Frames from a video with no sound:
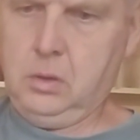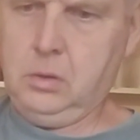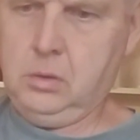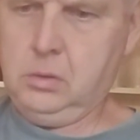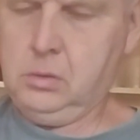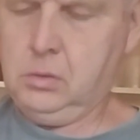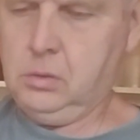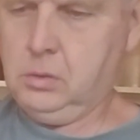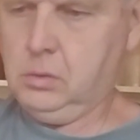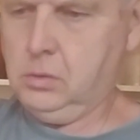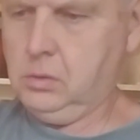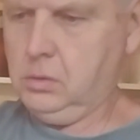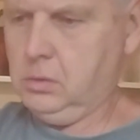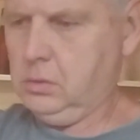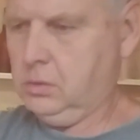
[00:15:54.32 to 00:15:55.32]

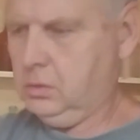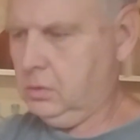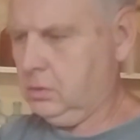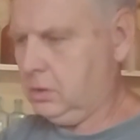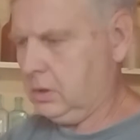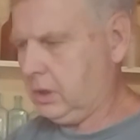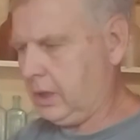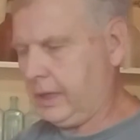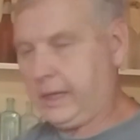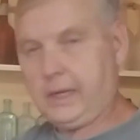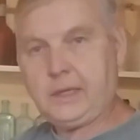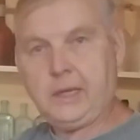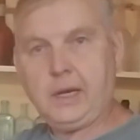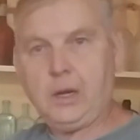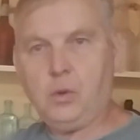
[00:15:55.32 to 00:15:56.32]
You can get
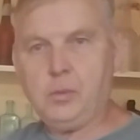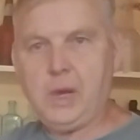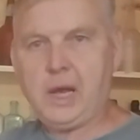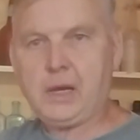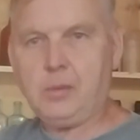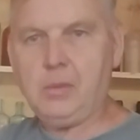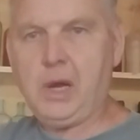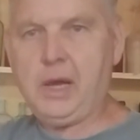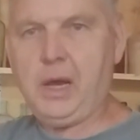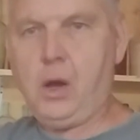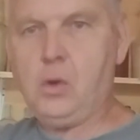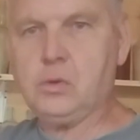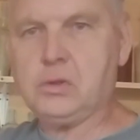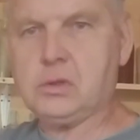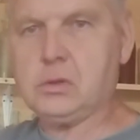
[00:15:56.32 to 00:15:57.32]
that out back of my
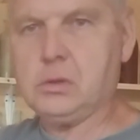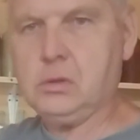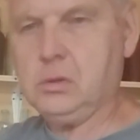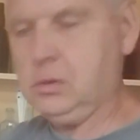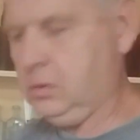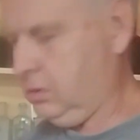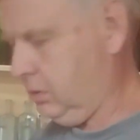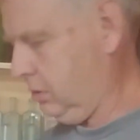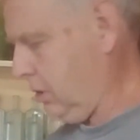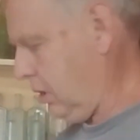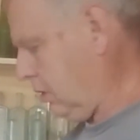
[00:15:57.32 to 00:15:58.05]
house. Yep.